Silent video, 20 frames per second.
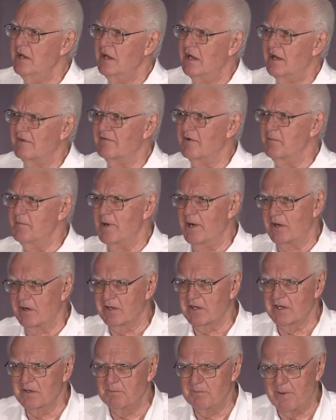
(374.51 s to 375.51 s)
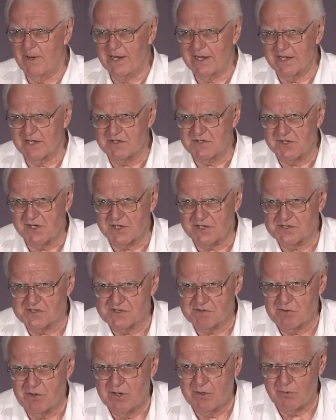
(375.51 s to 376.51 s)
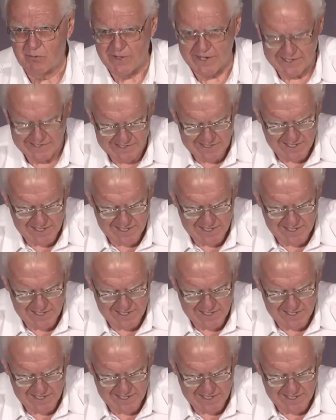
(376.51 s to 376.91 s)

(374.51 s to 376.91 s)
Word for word: of American politics right